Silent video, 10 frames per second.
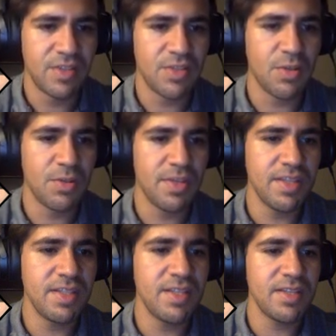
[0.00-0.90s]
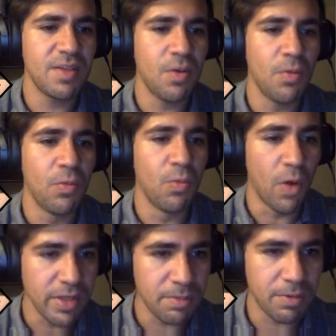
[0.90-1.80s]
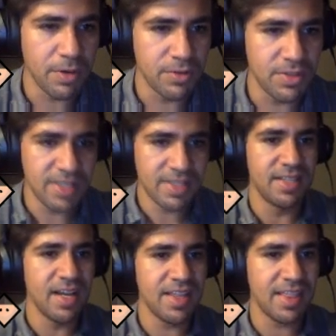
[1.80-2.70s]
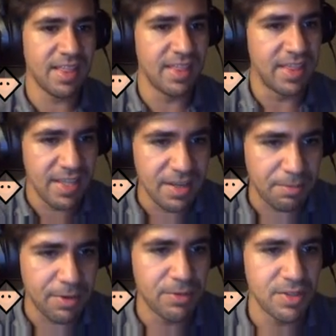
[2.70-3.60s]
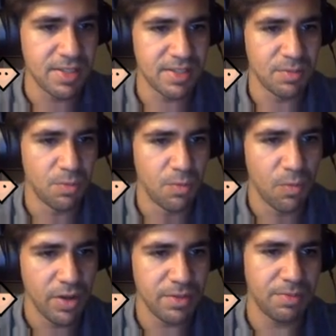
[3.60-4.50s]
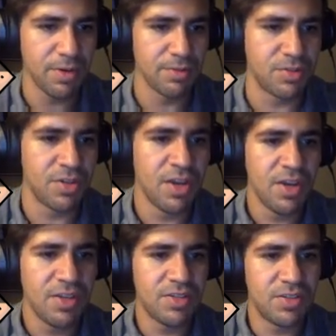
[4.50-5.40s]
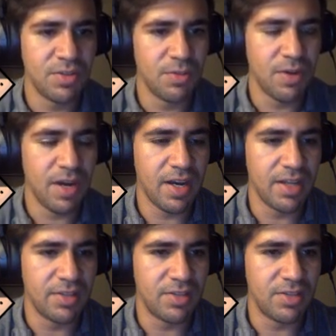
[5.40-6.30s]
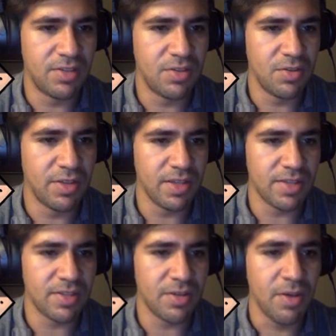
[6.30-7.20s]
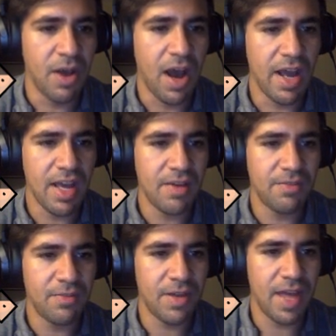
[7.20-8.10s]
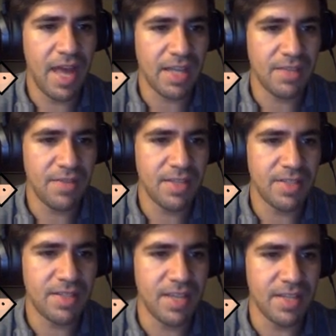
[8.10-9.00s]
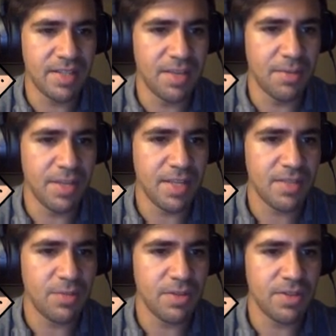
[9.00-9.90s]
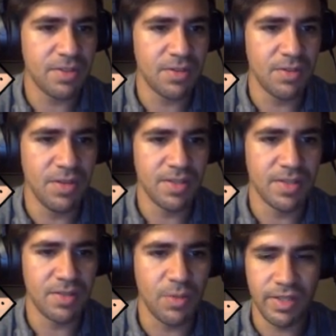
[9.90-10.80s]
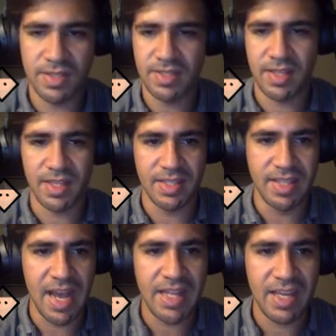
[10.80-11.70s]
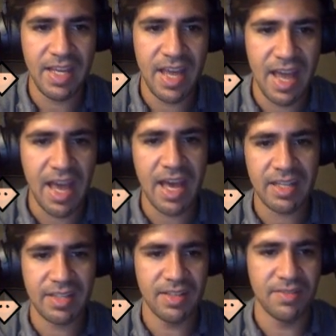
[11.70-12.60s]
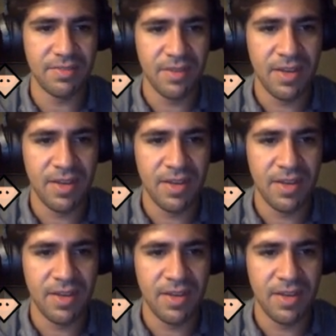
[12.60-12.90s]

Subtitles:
So this is one approach. It's not the approach. It's one approach to doing this. So I have activate state, and what that's going to do is it's going to set the data active